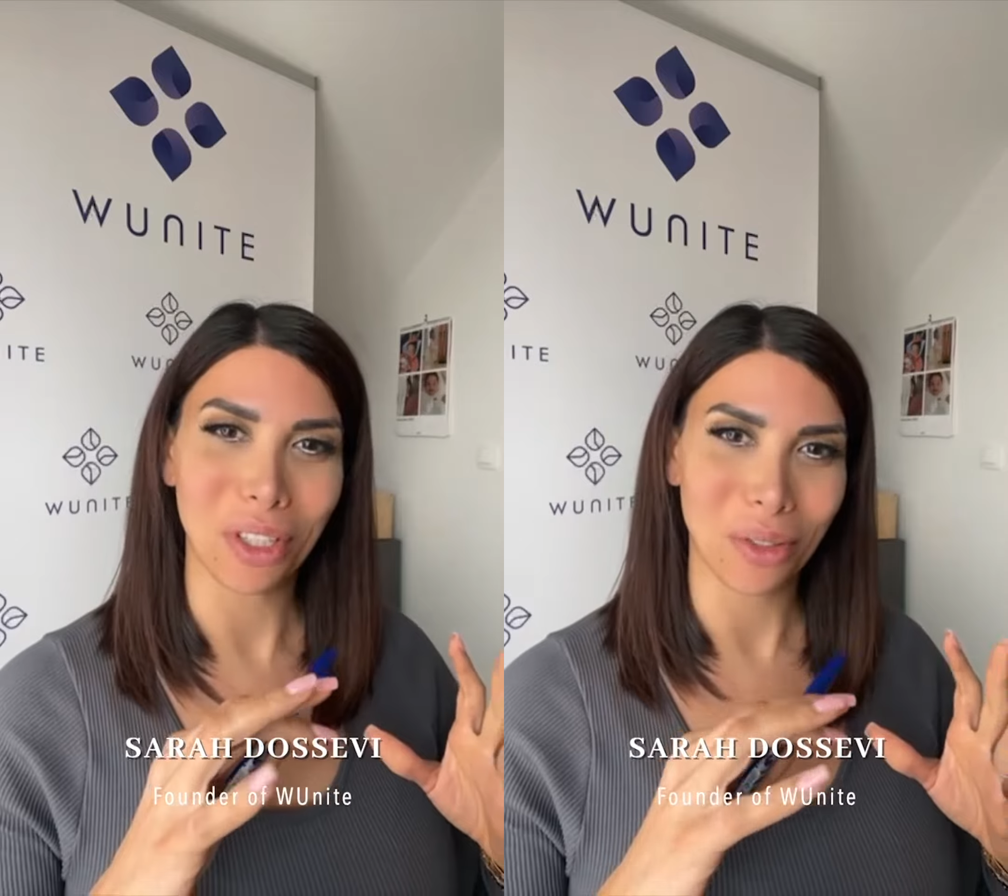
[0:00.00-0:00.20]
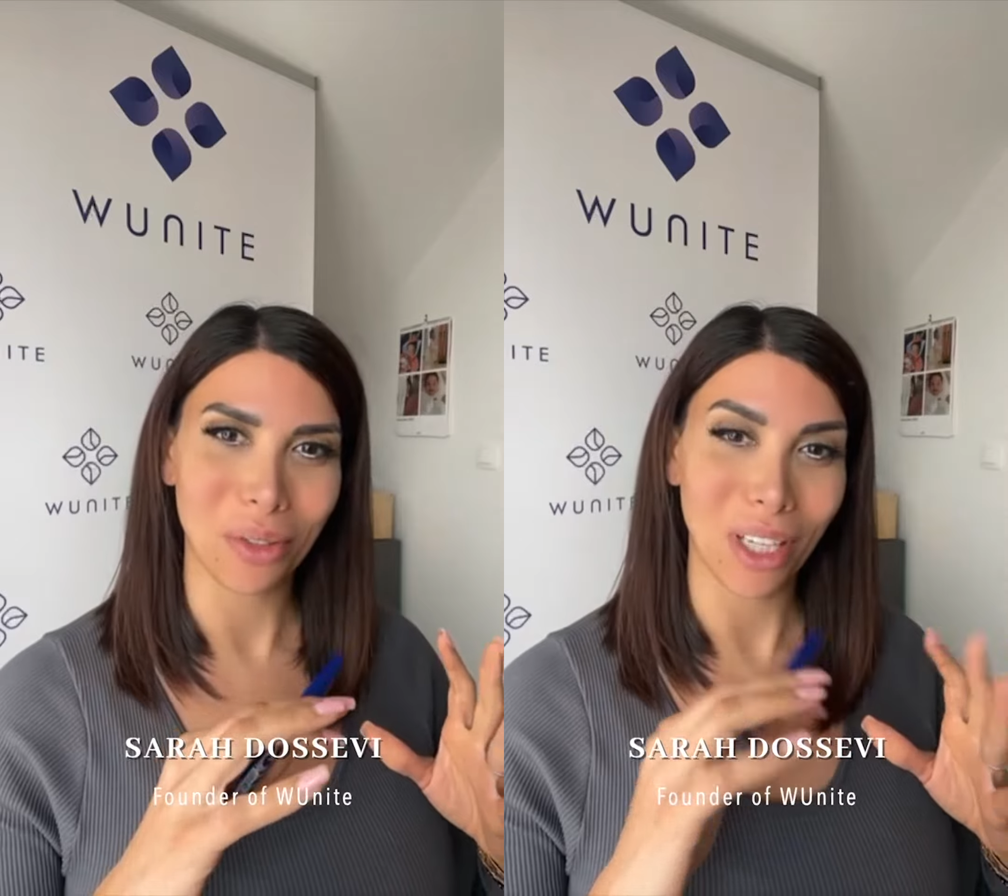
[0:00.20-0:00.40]

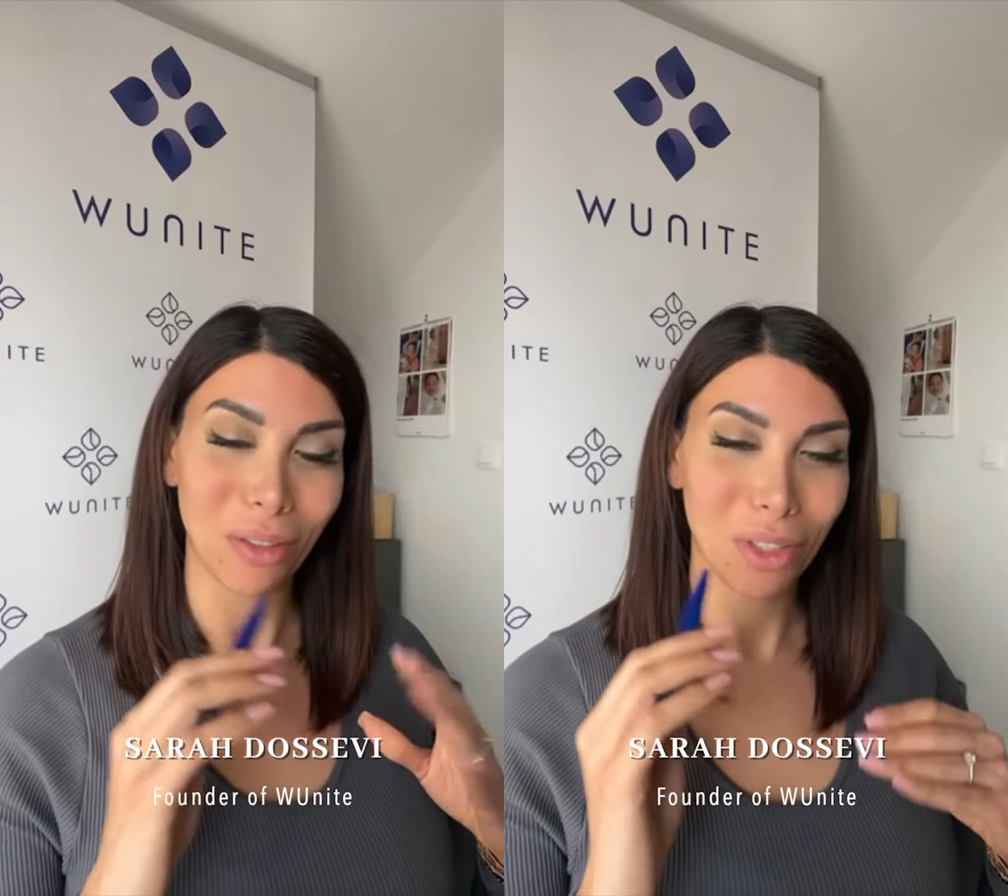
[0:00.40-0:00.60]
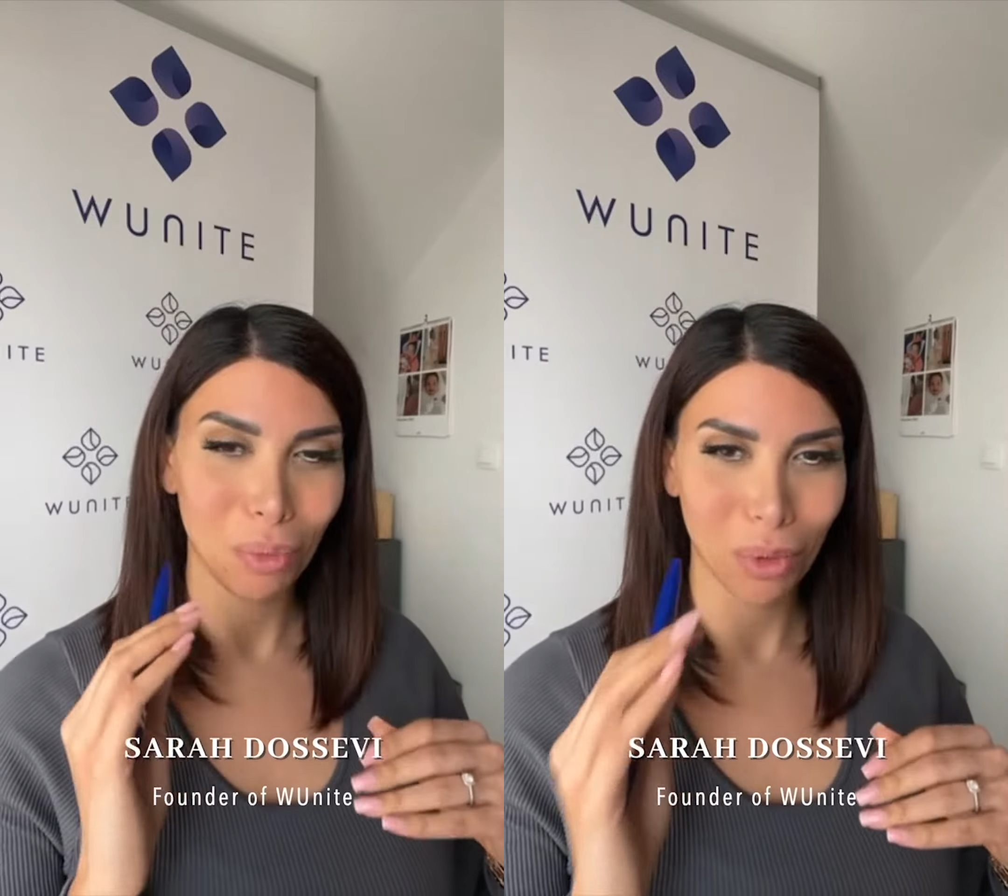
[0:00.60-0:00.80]
to if
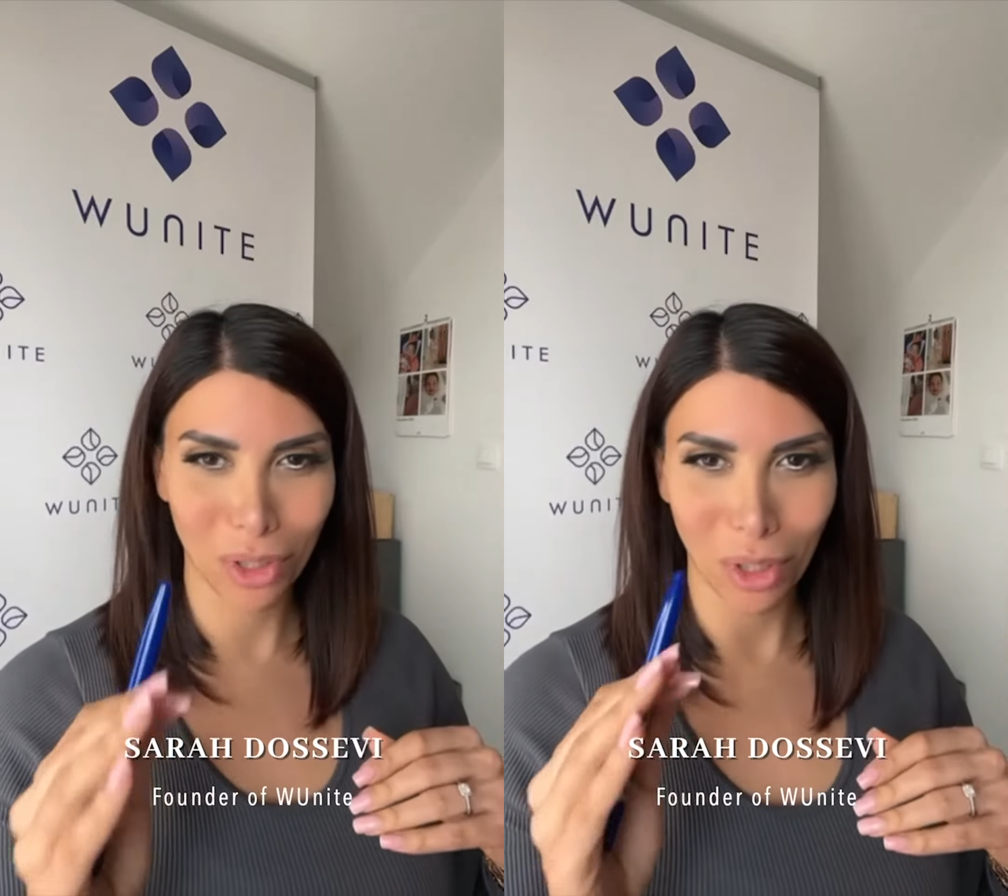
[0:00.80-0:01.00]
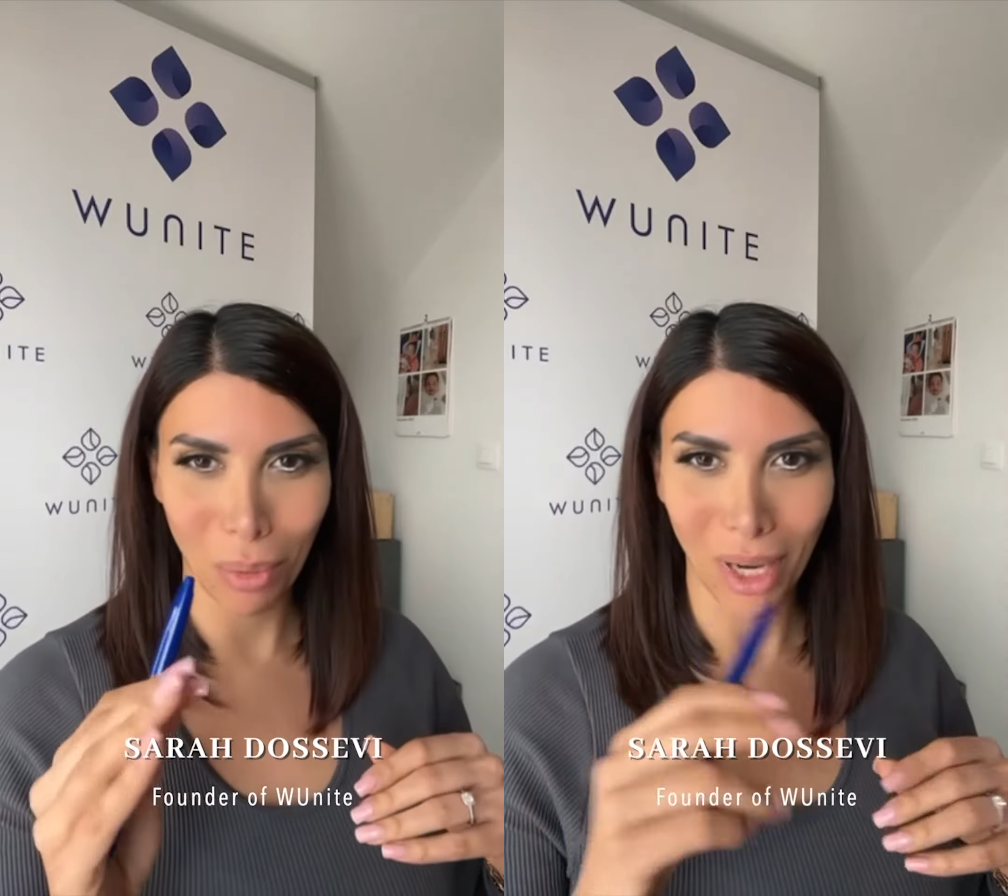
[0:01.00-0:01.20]
she
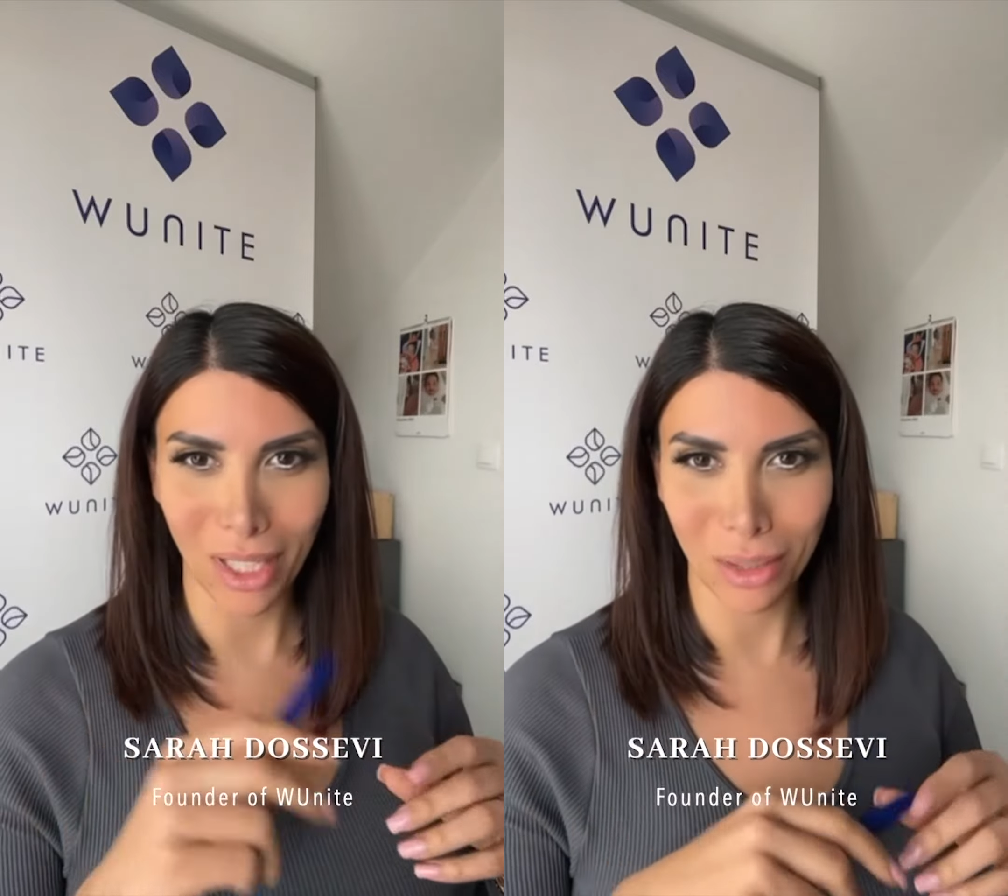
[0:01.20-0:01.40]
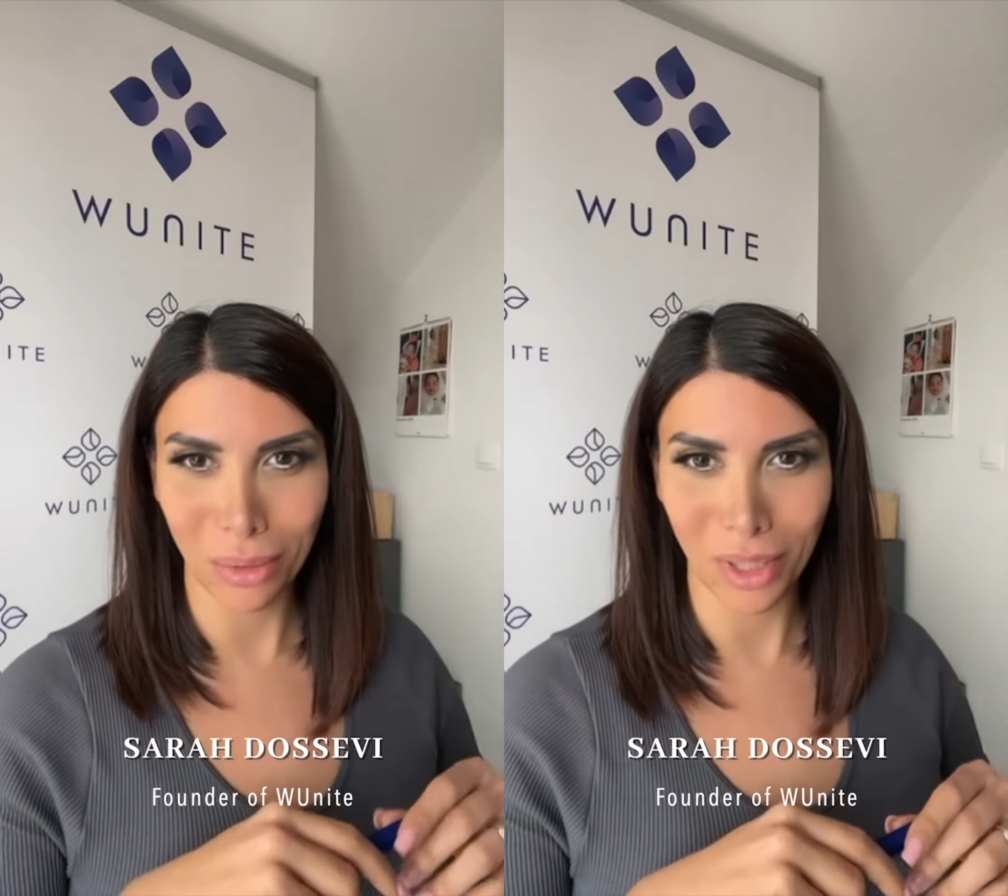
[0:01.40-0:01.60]
puts her
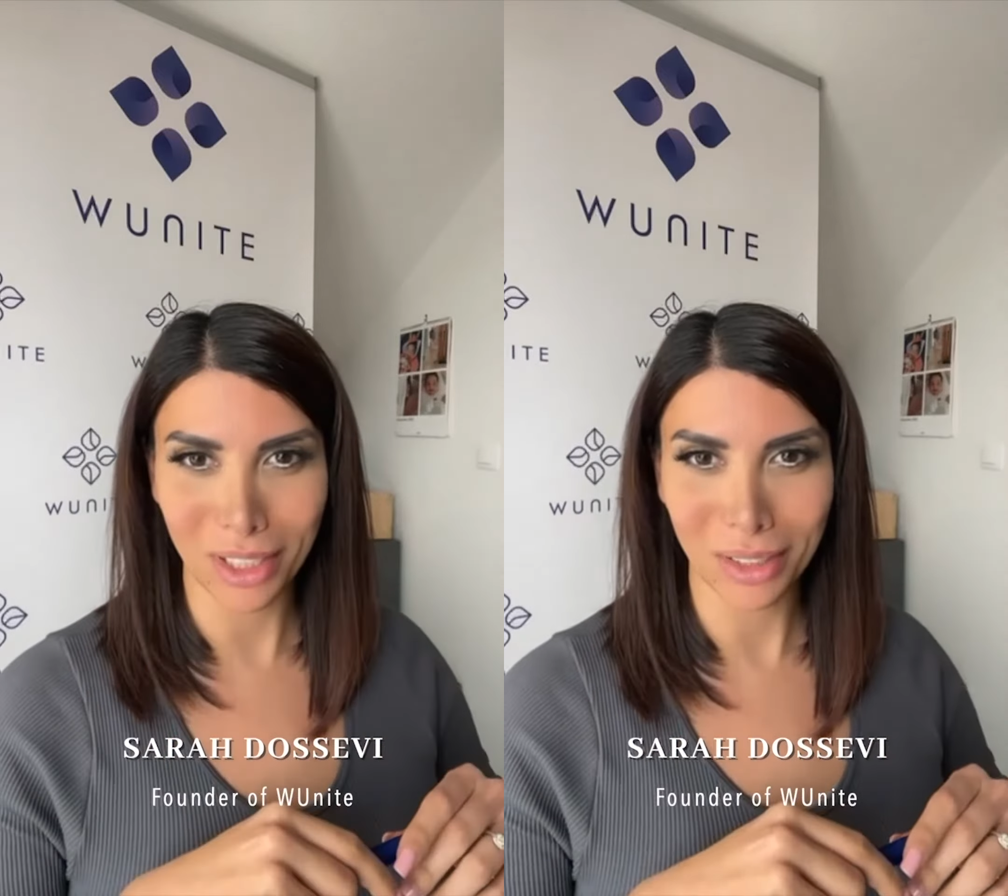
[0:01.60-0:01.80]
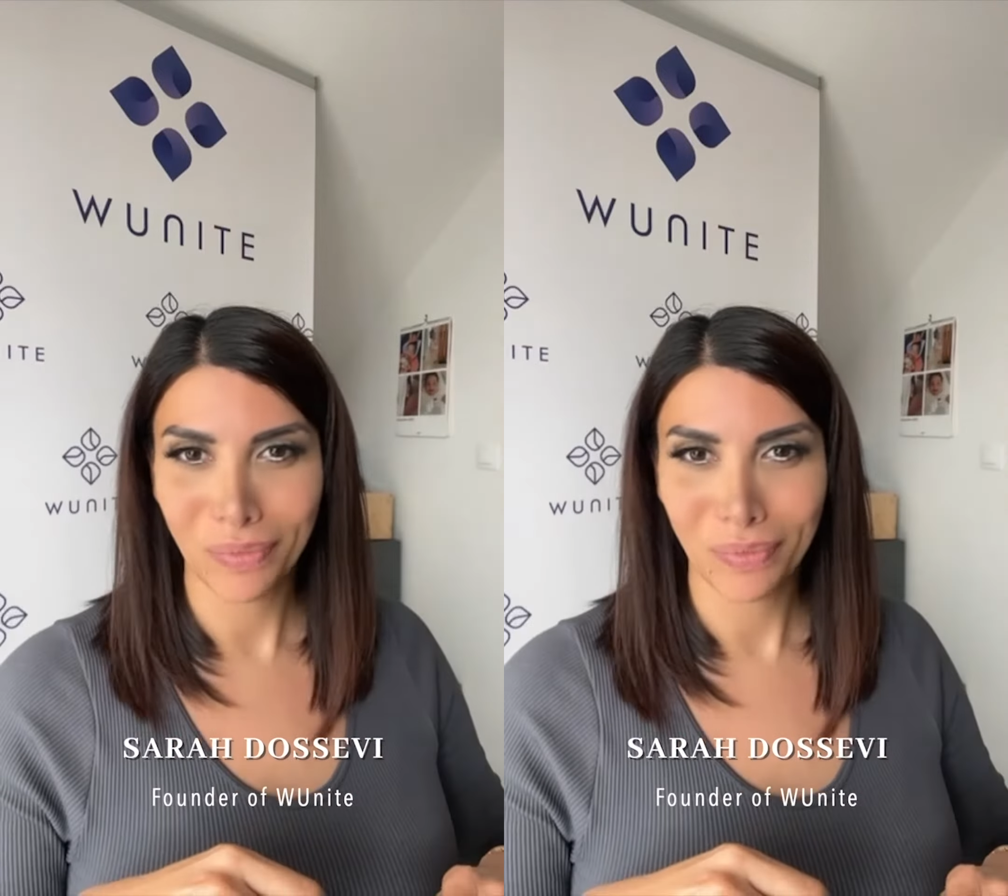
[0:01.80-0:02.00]
mind to it.